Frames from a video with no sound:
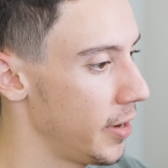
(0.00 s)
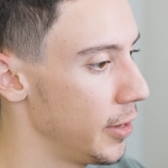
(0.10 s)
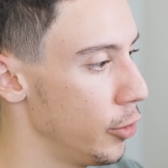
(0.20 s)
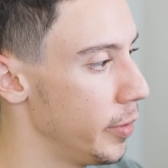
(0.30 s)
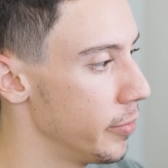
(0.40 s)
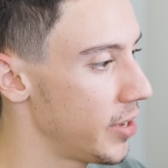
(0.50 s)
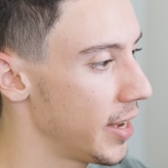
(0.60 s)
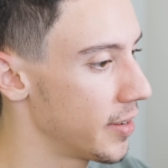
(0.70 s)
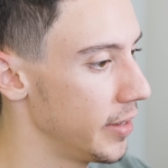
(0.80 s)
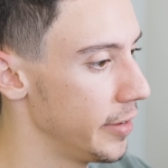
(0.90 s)
Very newbie
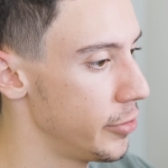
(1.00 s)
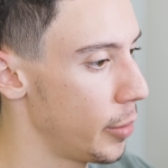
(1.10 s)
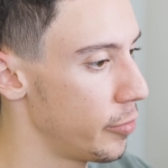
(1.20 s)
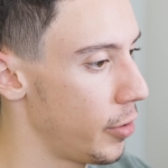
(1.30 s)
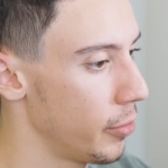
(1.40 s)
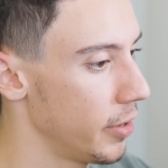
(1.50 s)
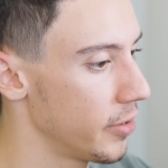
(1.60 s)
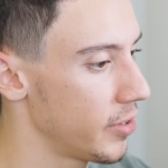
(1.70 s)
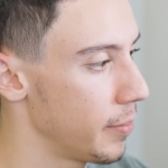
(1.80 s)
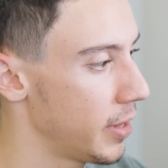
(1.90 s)
mistake to leave jump vault on
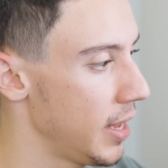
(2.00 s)
the same